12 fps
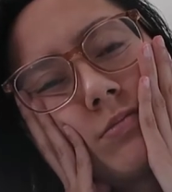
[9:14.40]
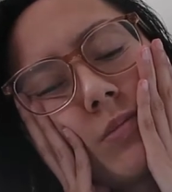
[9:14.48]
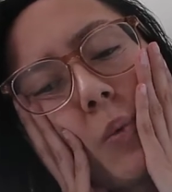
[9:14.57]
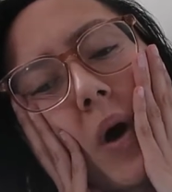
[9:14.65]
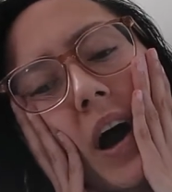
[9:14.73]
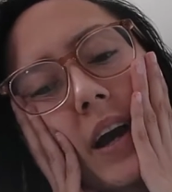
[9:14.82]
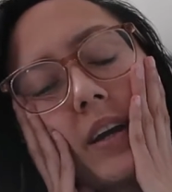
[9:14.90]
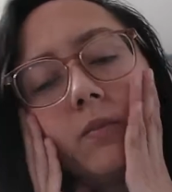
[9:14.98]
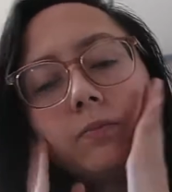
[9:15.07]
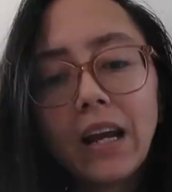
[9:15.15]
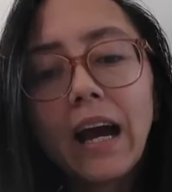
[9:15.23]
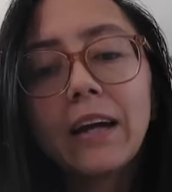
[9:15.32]
Why?
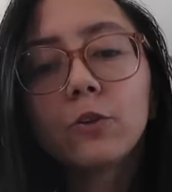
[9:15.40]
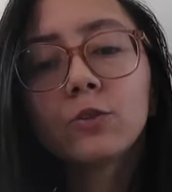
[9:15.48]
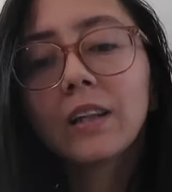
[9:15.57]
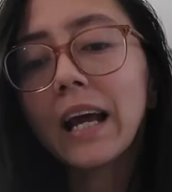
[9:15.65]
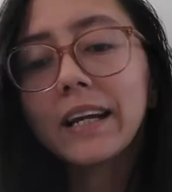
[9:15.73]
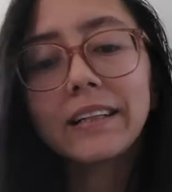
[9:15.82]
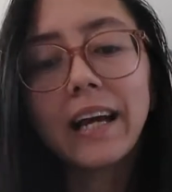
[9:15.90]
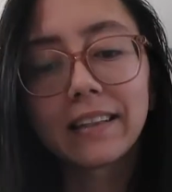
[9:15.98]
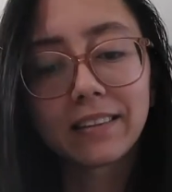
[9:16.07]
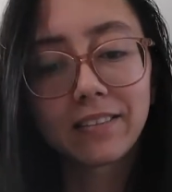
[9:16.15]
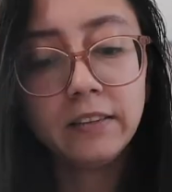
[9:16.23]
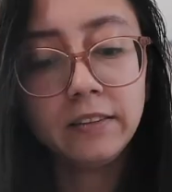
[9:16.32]
I don't like that.
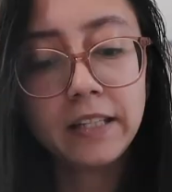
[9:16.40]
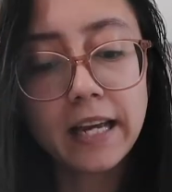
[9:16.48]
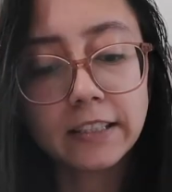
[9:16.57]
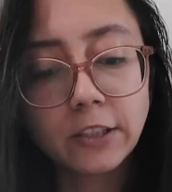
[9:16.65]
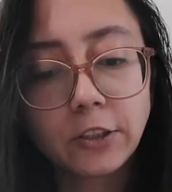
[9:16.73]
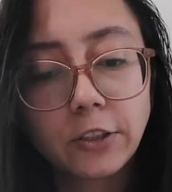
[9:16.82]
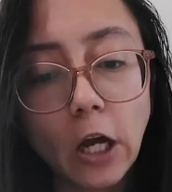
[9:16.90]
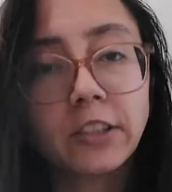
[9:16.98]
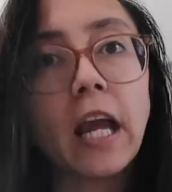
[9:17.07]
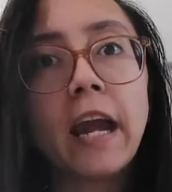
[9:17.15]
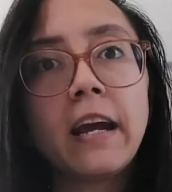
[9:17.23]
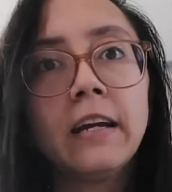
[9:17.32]

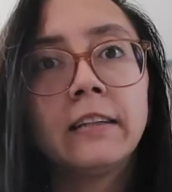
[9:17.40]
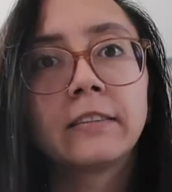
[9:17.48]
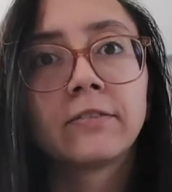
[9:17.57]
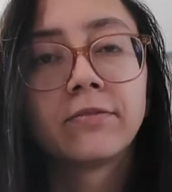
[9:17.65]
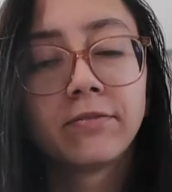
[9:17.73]
Disgusting!